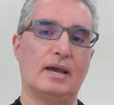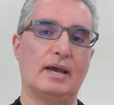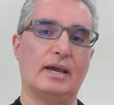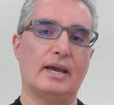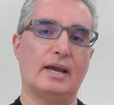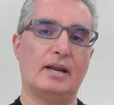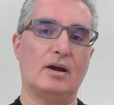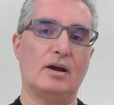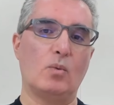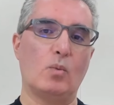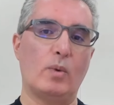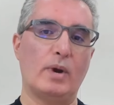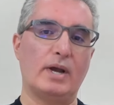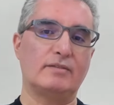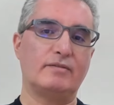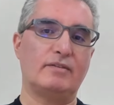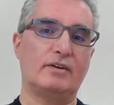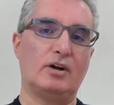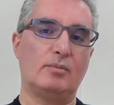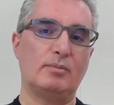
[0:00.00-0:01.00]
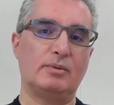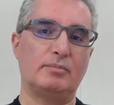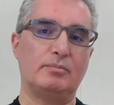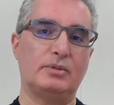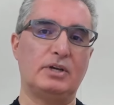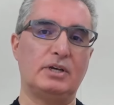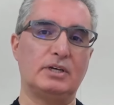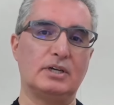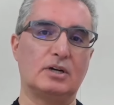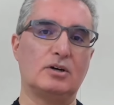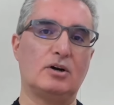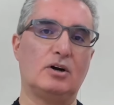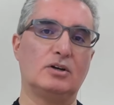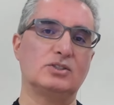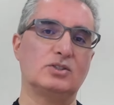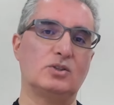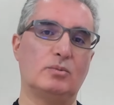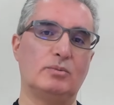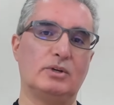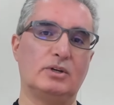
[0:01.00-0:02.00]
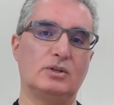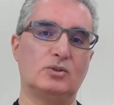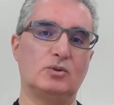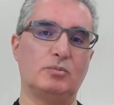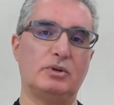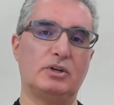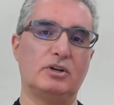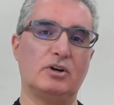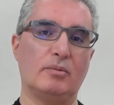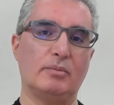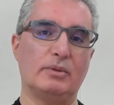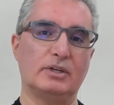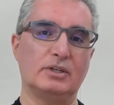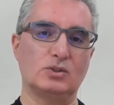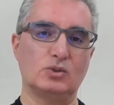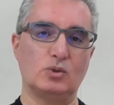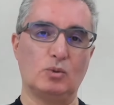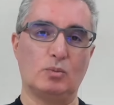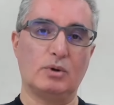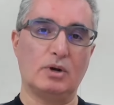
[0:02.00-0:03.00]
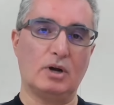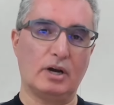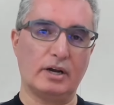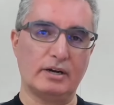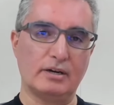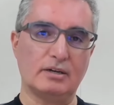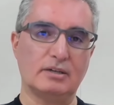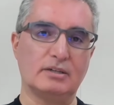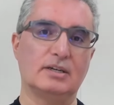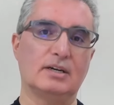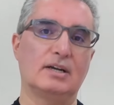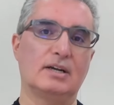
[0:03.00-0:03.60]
again, I went from being a customer to becoming a supplier.